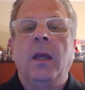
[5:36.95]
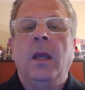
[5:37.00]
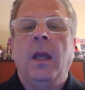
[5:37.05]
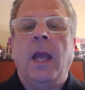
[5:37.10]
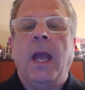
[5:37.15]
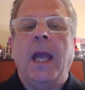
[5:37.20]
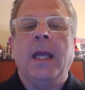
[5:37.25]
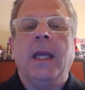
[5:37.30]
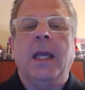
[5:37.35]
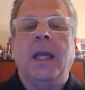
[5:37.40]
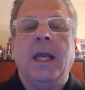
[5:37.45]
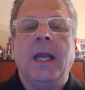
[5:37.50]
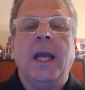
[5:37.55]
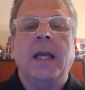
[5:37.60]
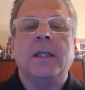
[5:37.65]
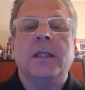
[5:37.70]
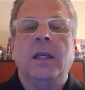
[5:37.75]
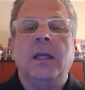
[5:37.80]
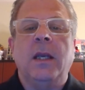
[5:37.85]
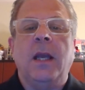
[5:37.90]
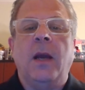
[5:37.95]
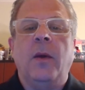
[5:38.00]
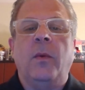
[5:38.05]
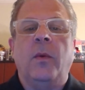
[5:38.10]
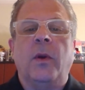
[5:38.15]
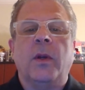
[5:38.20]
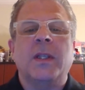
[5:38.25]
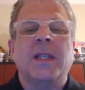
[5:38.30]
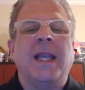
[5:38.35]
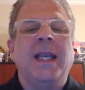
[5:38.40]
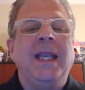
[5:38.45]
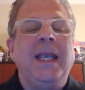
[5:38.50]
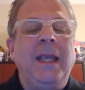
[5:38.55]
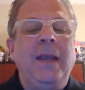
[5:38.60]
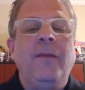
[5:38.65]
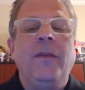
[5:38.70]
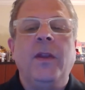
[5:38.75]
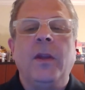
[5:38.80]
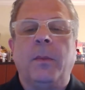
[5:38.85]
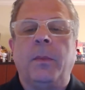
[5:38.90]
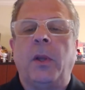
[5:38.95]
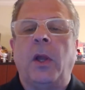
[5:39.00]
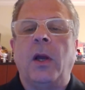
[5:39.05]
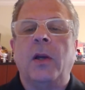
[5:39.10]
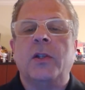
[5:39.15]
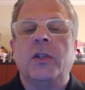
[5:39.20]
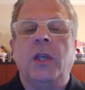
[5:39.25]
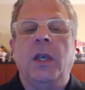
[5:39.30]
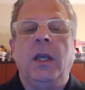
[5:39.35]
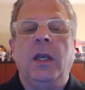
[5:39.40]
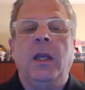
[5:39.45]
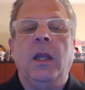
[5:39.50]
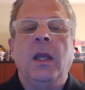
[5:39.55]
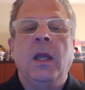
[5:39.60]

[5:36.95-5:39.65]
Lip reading: and connected networks, and even the blockchain,